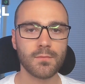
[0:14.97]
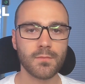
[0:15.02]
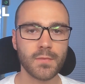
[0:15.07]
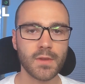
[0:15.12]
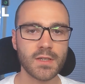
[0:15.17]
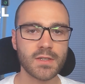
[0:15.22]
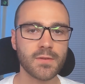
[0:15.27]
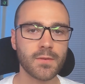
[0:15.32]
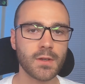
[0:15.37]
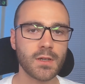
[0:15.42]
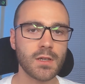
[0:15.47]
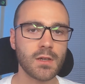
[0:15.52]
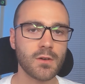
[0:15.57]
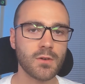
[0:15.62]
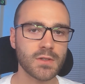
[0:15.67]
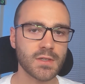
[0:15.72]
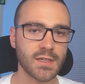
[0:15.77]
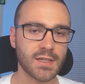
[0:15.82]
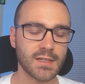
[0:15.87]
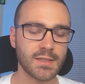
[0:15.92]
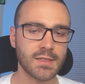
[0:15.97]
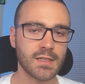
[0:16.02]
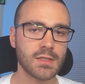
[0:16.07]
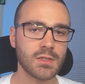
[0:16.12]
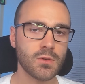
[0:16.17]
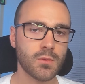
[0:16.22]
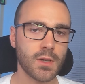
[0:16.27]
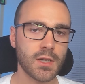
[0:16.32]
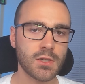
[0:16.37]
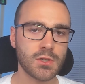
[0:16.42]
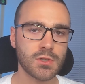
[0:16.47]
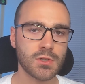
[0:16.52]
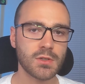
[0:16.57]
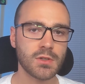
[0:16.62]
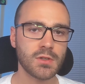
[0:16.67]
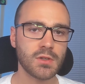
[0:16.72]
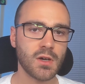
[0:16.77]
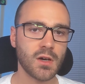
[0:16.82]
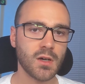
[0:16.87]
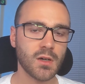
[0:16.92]
This video is a
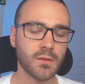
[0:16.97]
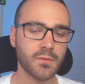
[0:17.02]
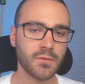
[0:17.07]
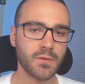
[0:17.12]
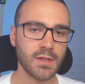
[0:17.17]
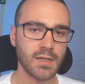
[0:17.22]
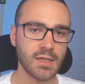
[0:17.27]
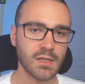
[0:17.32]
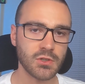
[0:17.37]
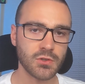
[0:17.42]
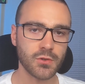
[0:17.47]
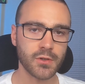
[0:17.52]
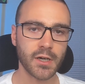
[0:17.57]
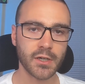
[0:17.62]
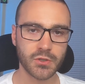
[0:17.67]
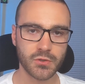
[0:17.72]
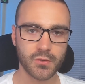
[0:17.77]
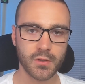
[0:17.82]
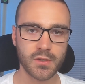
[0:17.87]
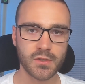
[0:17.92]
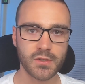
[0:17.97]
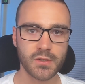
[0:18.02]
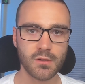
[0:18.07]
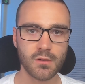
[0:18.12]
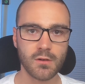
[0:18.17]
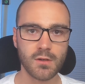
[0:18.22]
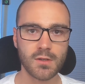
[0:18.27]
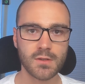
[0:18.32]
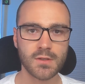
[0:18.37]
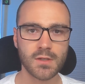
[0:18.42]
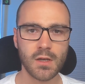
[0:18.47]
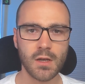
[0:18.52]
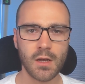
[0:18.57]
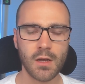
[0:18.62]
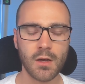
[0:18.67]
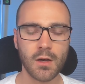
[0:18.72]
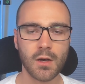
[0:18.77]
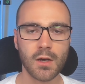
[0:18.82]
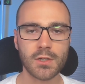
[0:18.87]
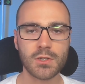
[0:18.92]
continuation of the introductory series
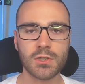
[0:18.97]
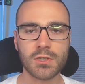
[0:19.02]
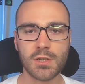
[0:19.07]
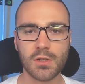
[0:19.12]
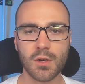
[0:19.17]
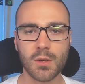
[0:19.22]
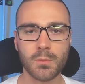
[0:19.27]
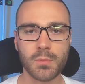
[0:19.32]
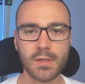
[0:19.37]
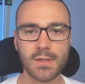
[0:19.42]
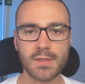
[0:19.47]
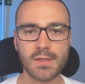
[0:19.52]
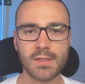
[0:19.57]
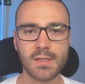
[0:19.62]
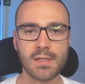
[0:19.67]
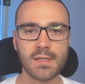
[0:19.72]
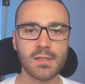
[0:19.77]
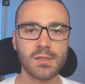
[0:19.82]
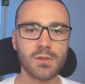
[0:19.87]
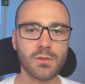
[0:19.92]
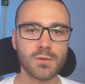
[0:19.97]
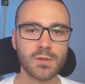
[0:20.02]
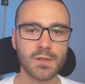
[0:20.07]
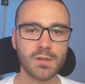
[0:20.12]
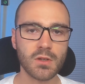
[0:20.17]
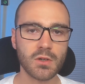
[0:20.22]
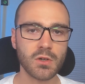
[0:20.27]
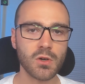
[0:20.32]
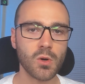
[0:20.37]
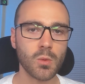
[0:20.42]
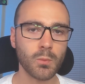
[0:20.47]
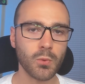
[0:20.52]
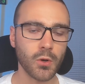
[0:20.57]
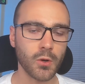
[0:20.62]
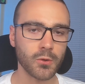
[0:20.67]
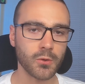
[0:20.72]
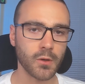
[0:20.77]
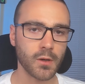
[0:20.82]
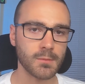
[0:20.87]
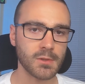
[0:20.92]
on gRPC using the Go
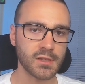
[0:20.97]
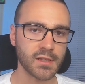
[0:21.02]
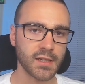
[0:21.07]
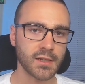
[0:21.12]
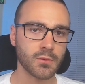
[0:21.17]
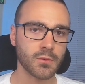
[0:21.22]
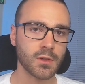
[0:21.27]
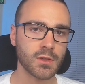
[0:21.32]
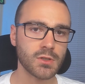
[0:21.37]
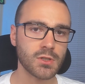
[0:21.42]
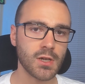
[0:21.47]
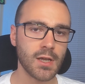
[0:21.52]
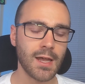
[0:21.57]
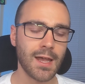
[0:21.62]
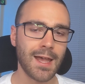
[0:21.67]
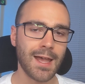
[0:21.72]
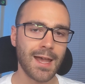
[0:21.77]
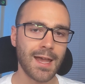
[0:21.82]
programming language,